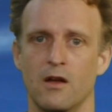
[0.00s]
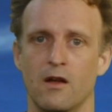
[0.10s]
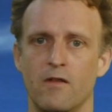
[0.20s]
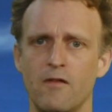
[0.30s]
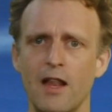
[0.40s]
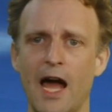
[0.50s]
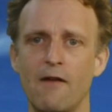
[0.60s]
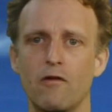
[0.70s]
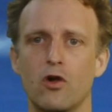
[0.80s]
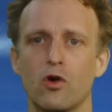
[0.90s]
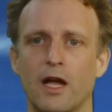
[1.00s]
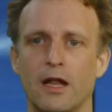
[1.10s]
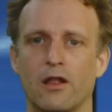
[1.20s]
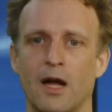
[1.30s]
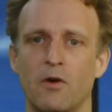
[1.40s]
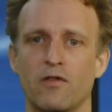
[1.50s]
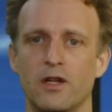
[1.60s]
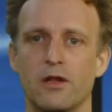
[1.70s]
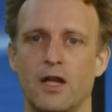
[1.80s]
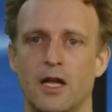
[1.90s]
We will have a look at some of
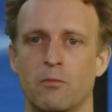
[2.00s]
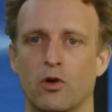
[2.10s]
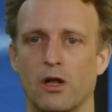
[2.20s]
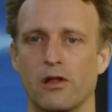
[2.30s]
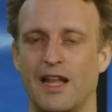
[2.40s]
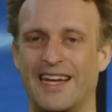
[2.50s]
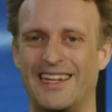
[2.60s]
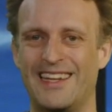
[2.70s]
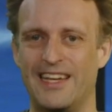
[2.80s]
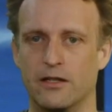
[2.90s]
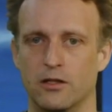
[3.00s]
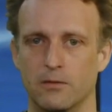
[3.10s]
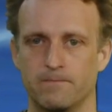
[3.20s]
these data models slightly later.